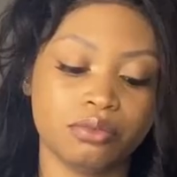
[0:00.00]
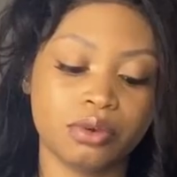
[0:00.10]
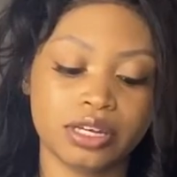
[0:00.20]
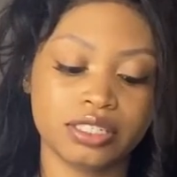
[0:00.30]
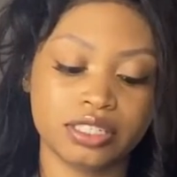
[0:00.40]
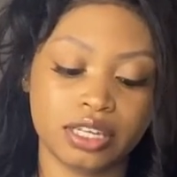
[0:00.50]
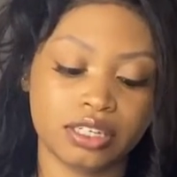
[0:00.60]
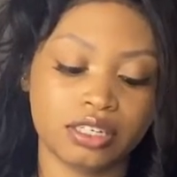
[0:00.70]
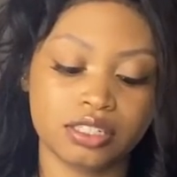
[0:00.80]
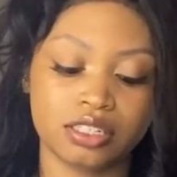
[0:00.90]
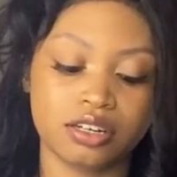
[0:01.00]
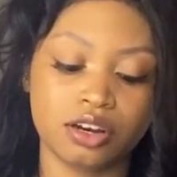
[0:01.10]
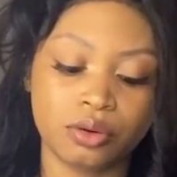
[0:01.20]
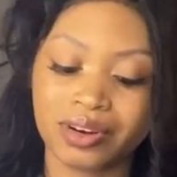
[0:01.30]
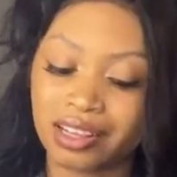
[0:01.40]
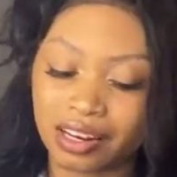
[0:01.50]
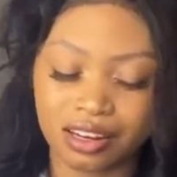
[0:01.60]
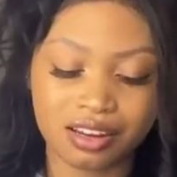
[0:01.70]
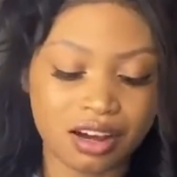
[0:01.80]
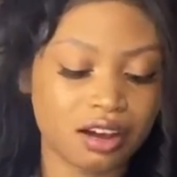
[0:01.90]
What do they need to know? What do they
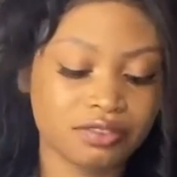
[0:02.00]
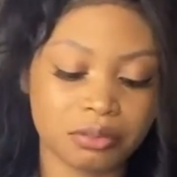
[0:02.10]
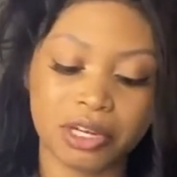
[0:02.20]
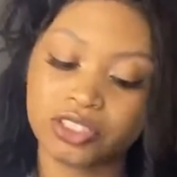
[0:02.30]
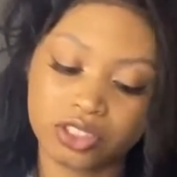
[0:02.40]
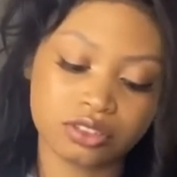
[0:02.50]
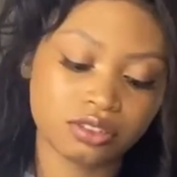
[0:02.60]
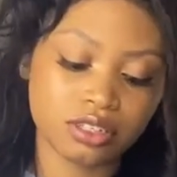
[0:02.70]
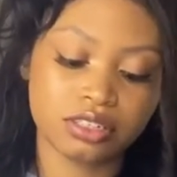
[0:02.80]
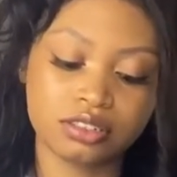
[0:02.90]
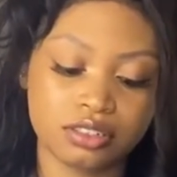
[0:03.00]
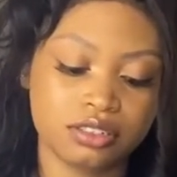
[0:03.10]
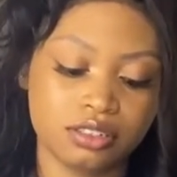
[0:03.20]
need confirmation on?